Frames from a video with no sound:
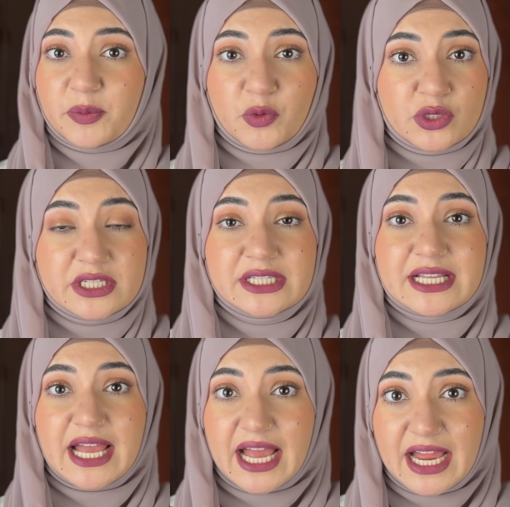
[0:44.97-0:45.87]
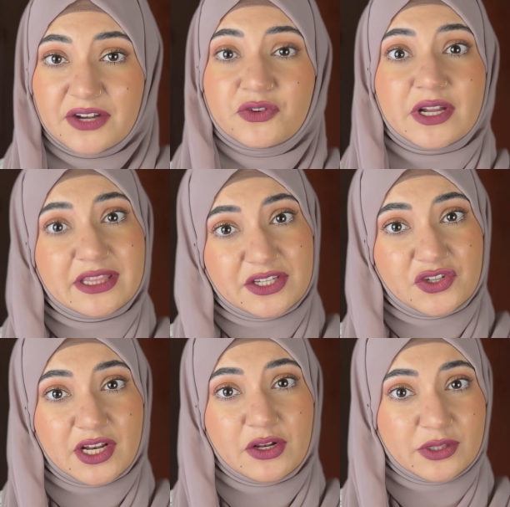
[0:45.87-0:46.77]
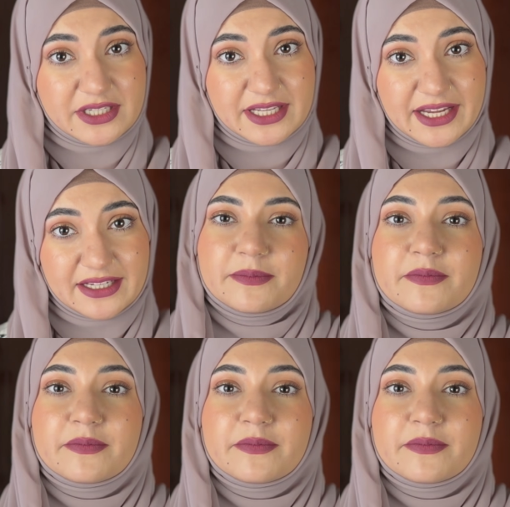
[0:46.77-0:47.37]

proposals, and run this channel on the side.